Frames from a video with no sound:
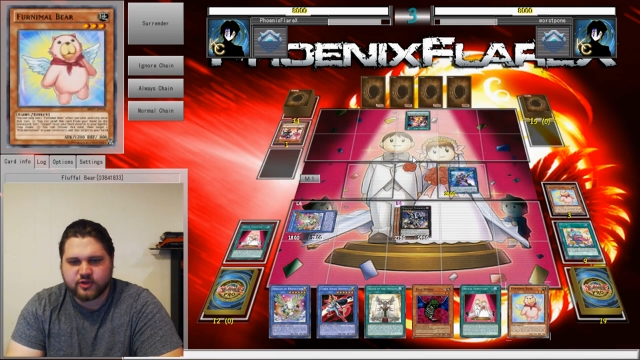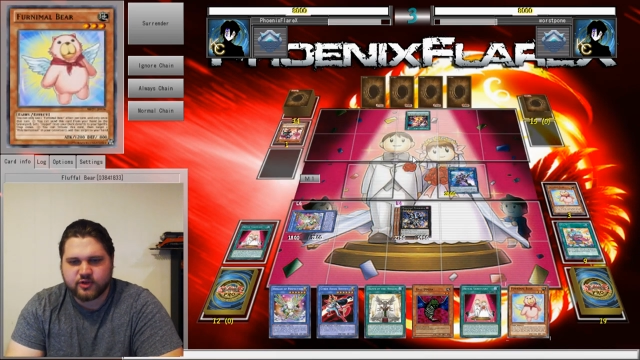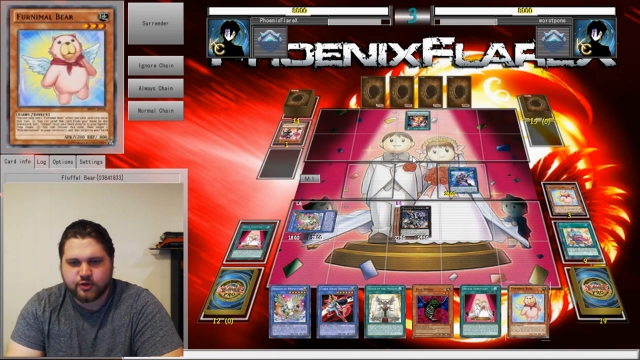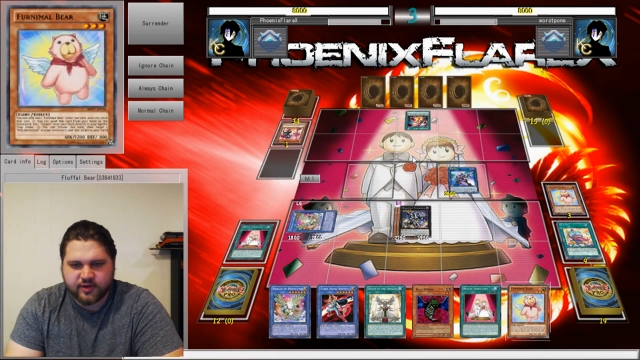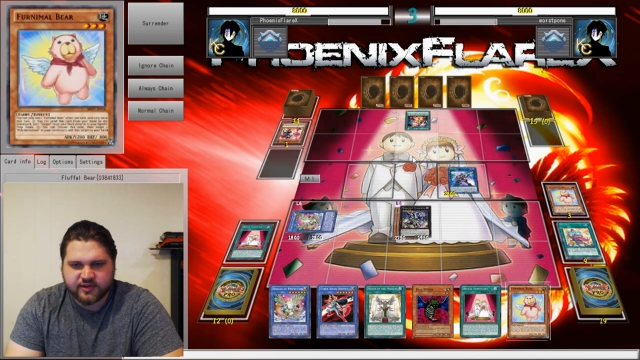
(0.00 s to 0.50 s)

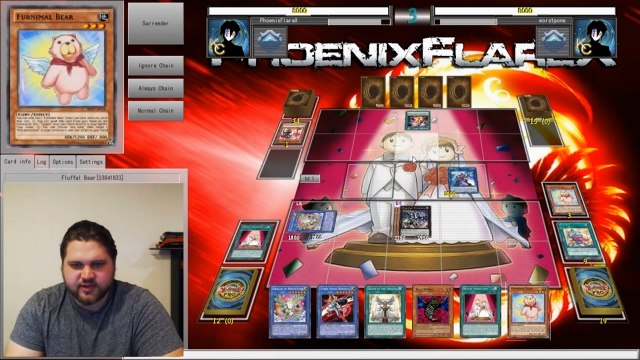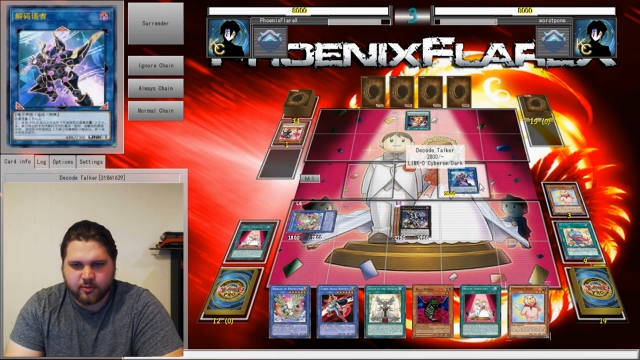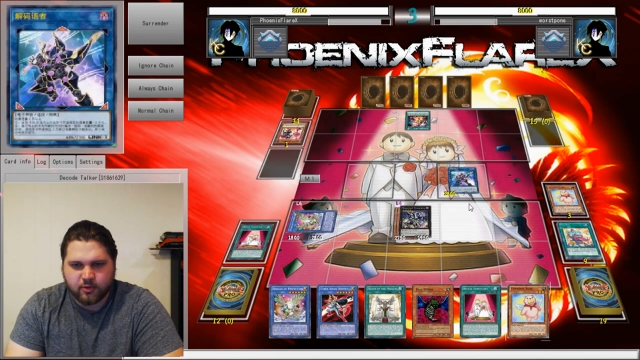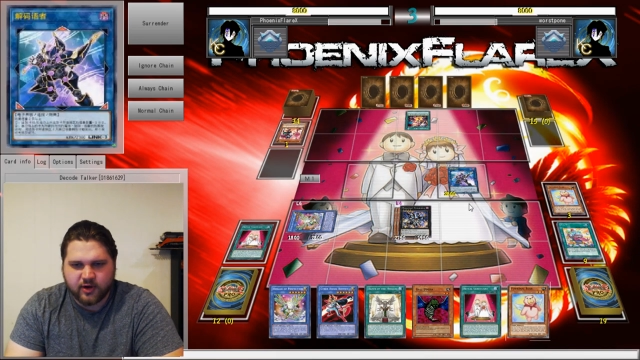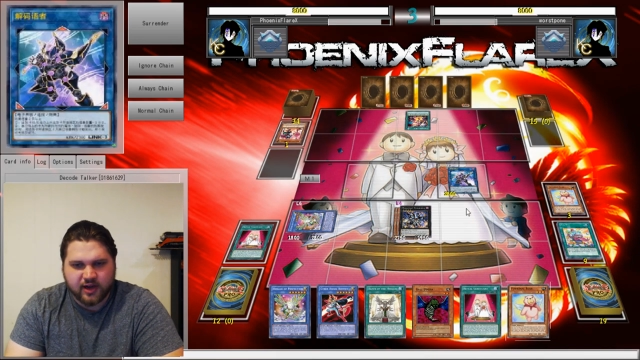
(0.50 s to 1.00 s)
Two more things on
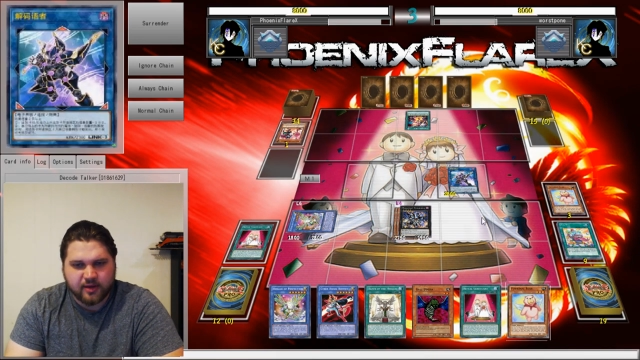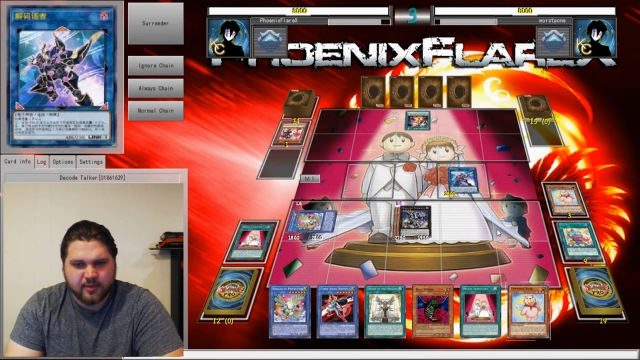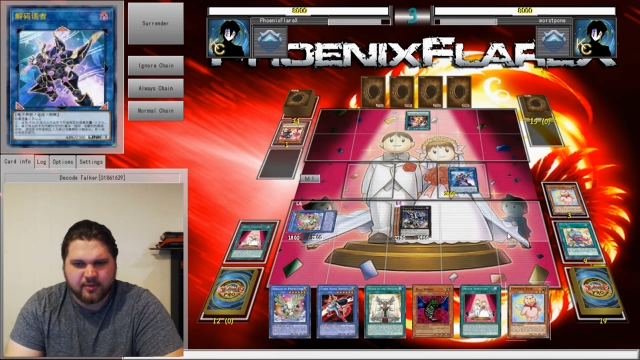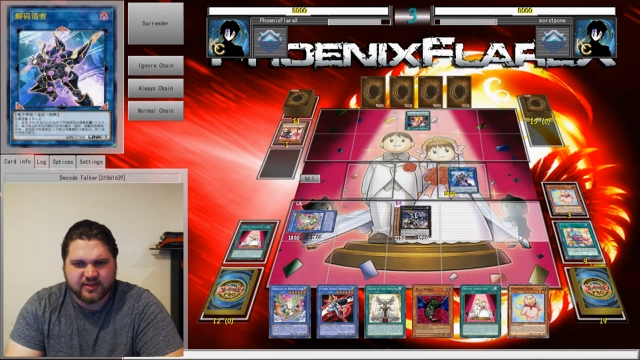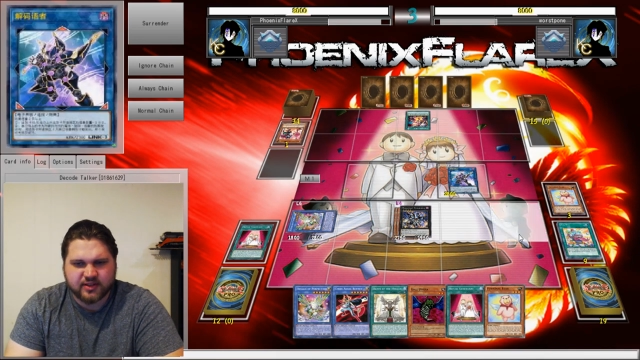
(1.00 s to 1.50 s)
the board. I can
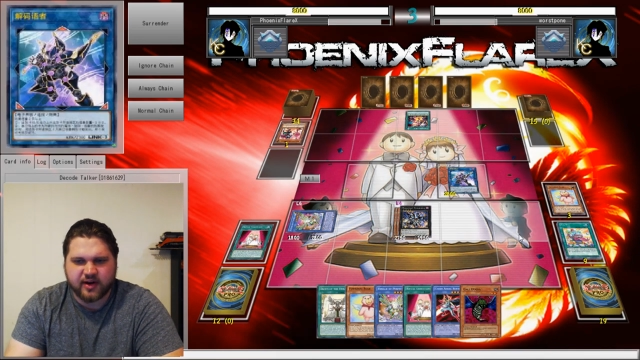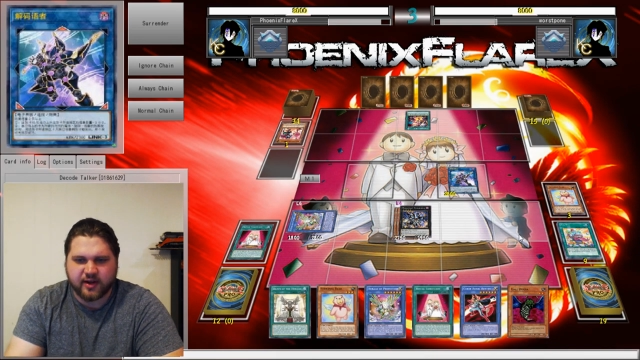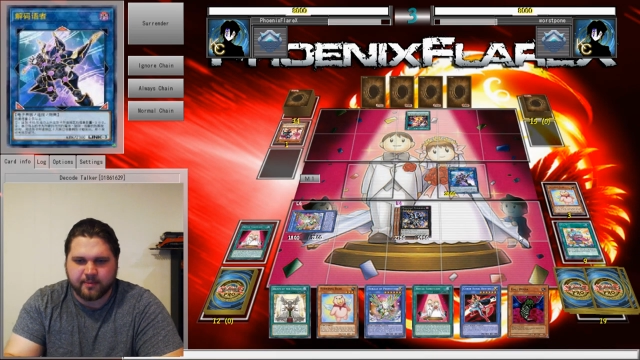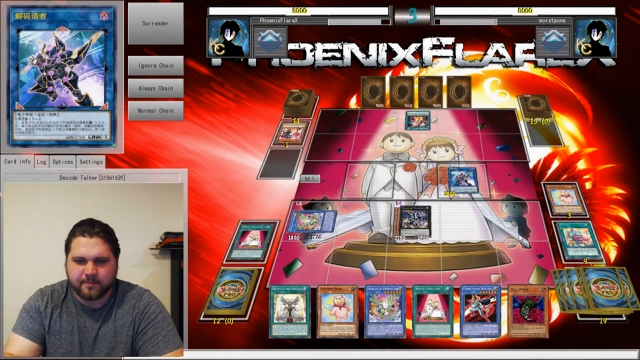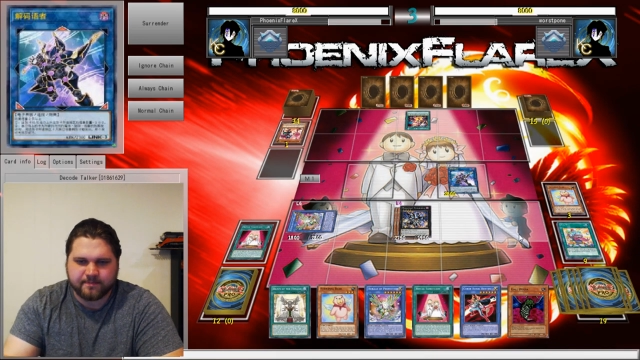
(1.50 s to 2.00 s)
make Missus
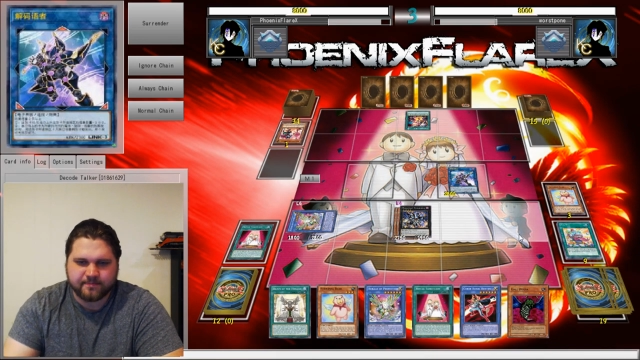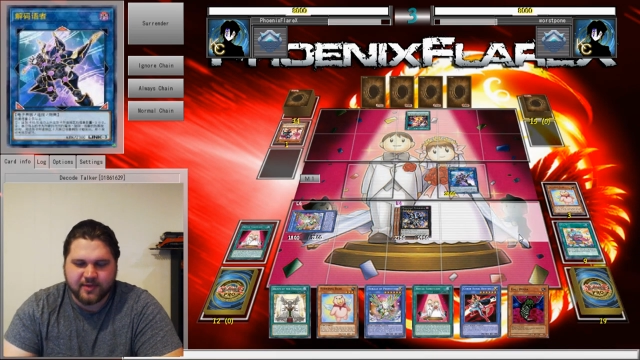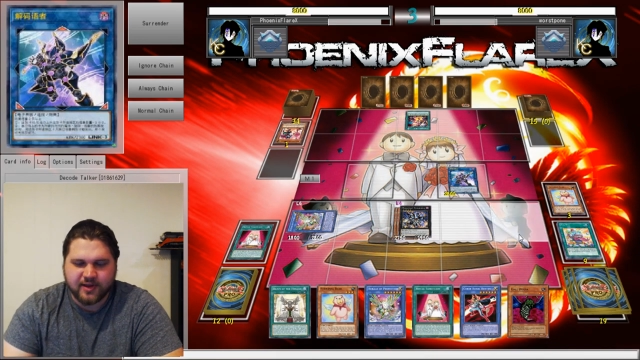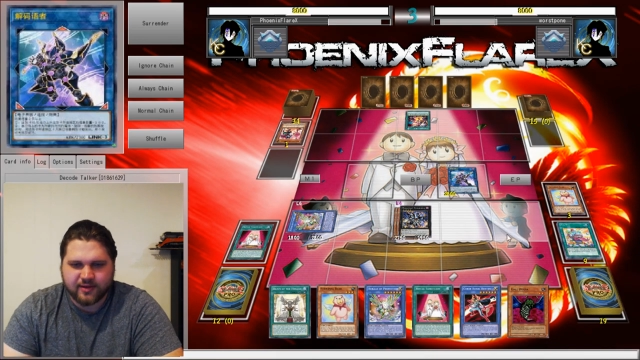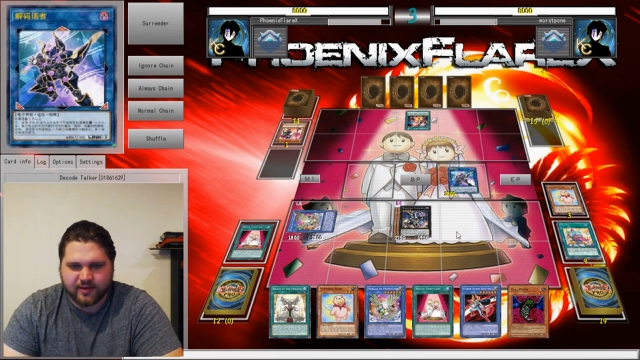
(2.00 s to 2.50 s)
Radiant
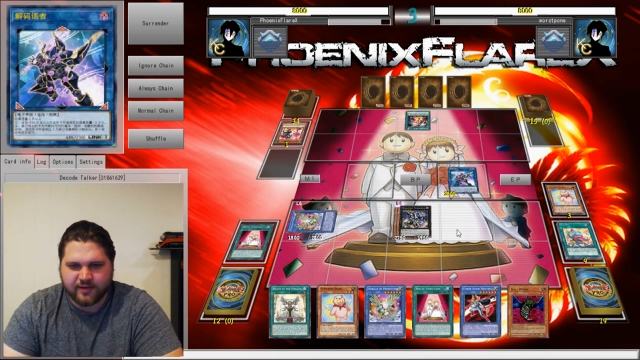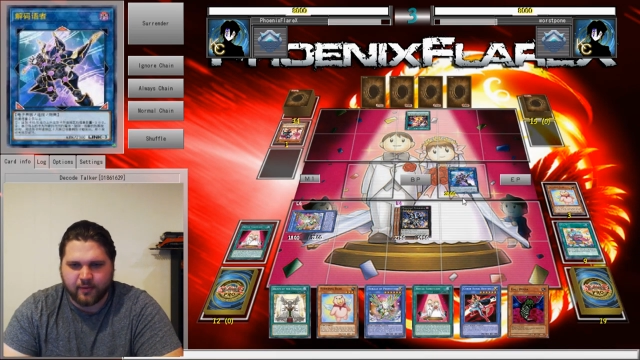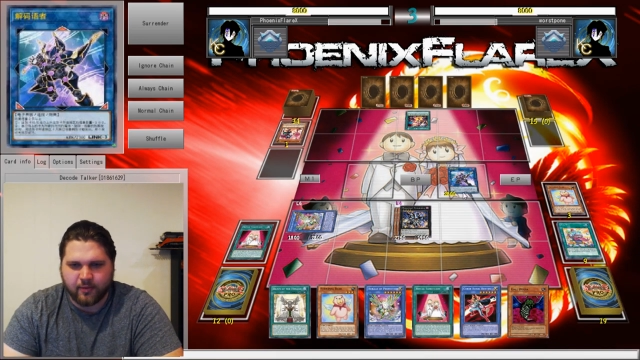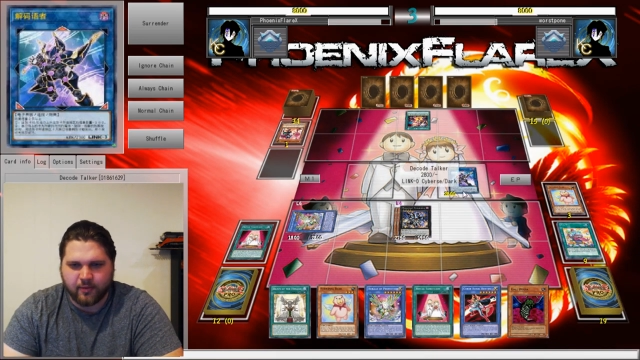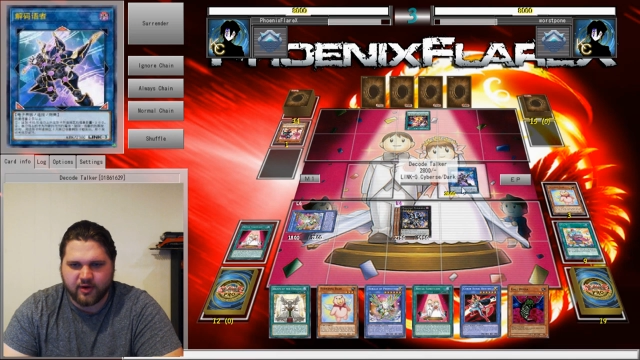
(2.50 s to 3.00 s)

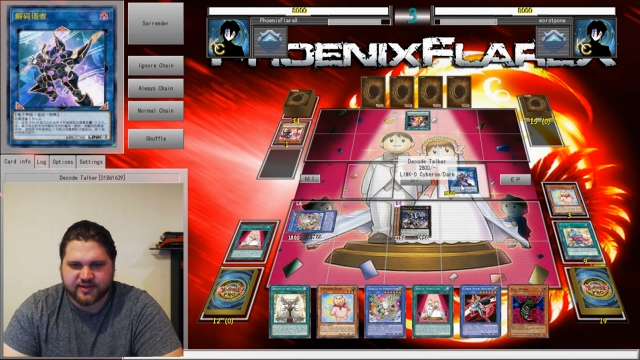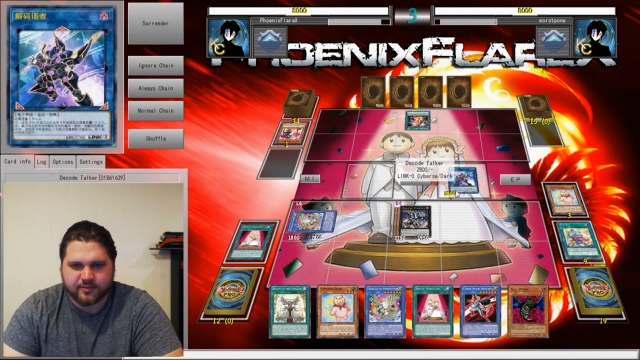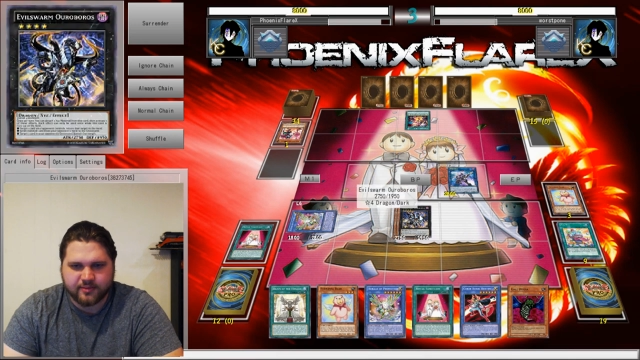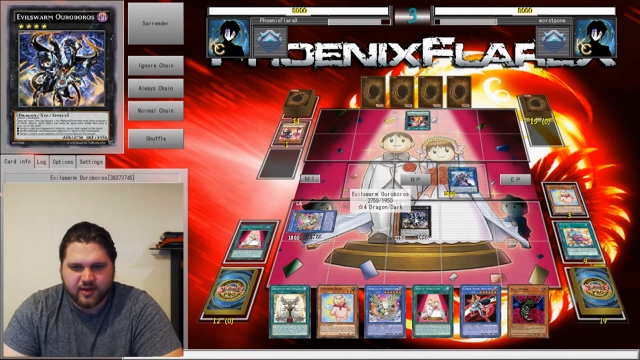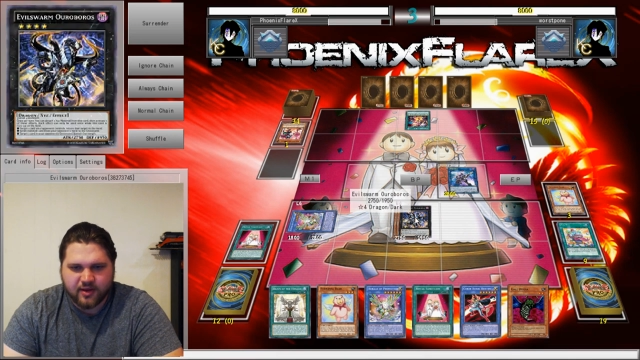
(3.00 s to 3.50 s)
if I wanted to.